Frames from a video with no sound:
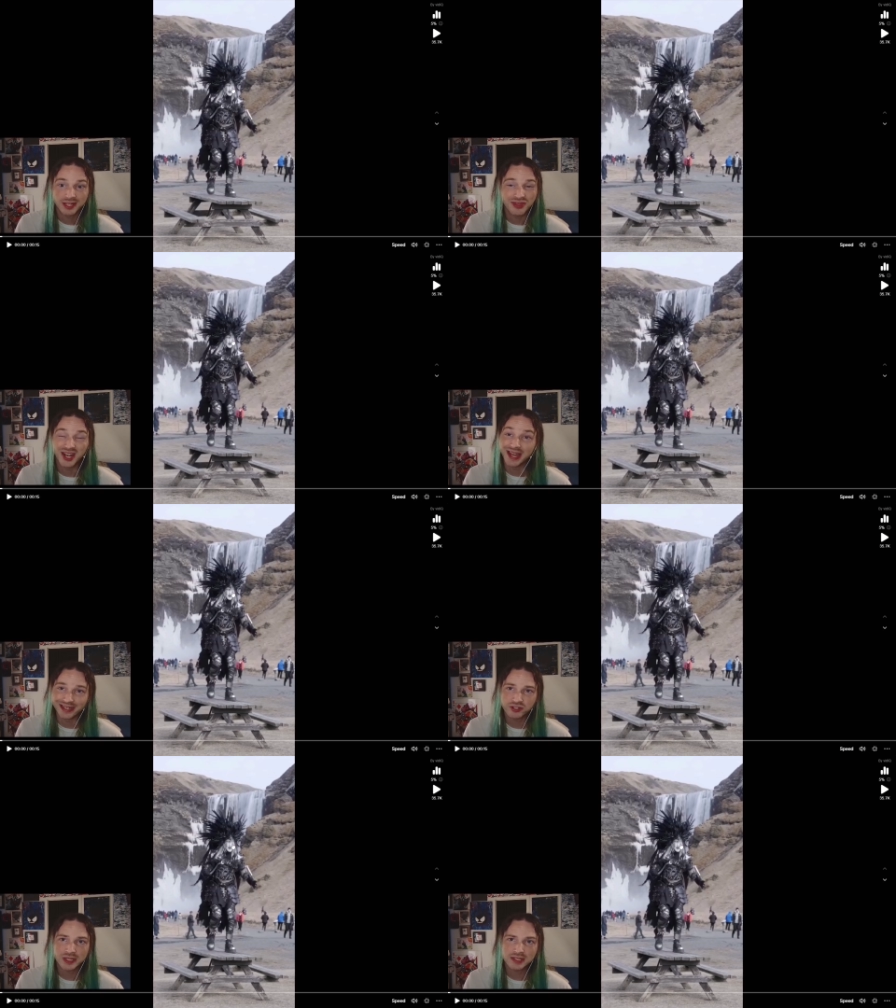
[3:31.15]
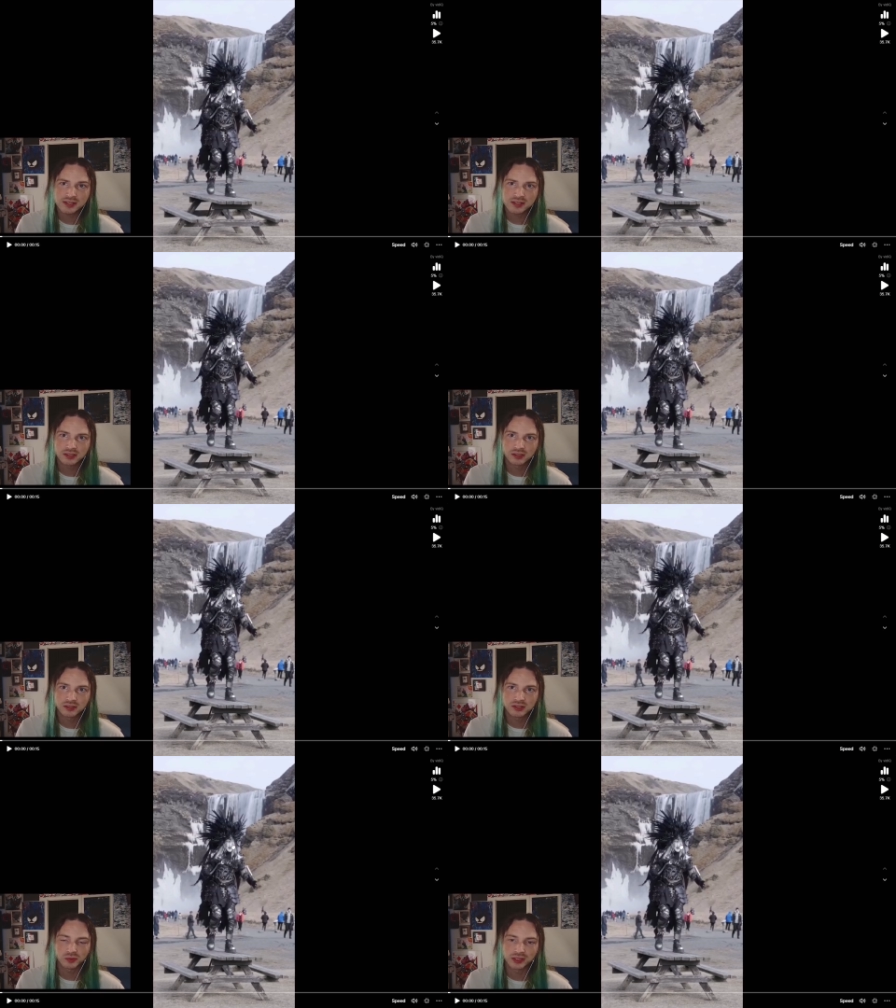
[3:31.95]
The headdress
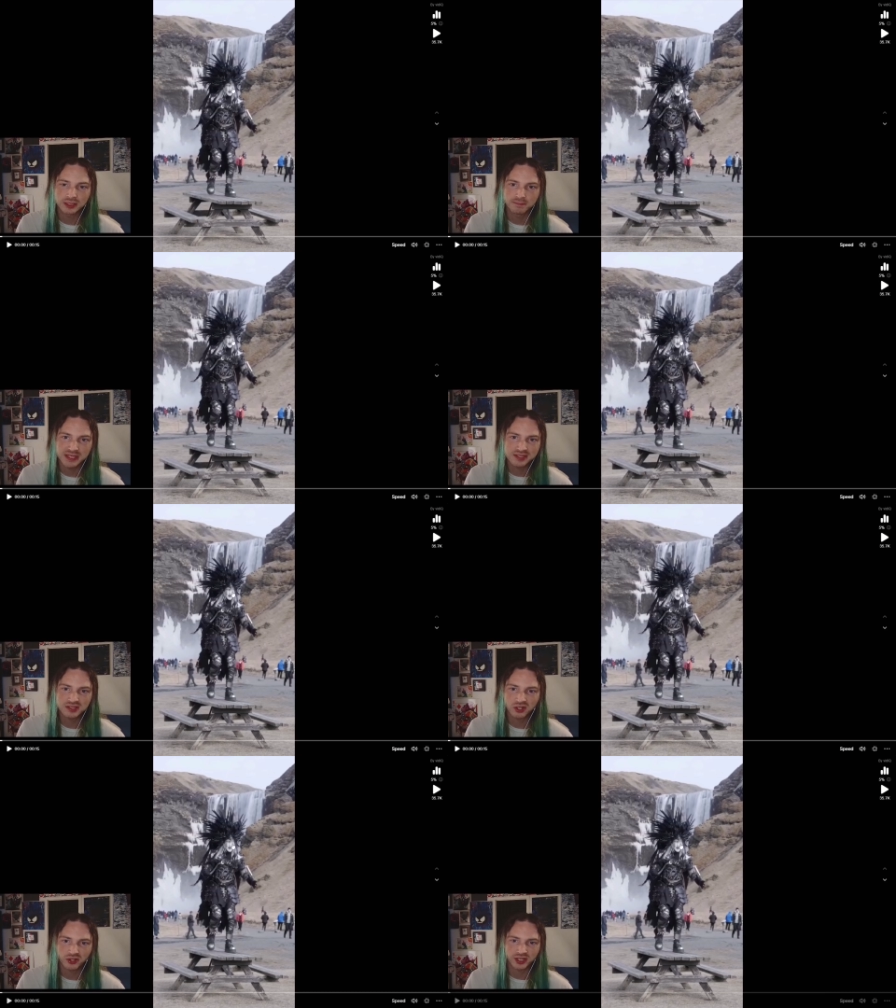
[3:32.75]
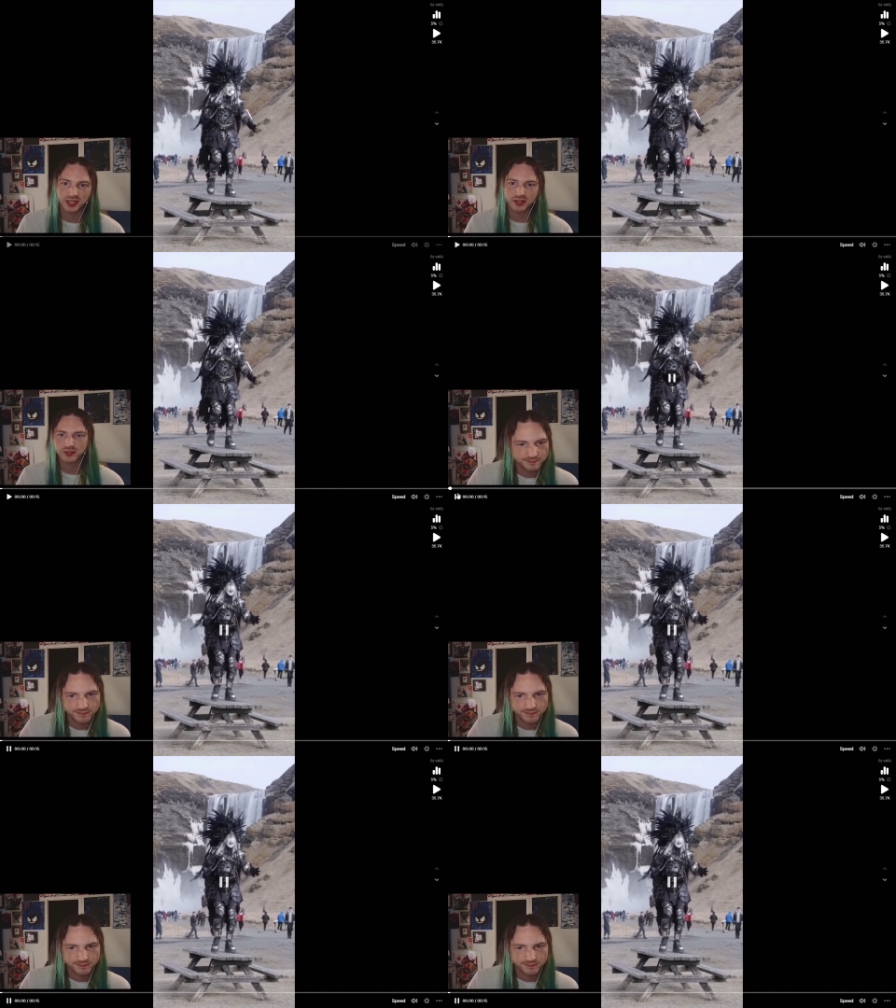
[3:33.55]
to really piece it all together.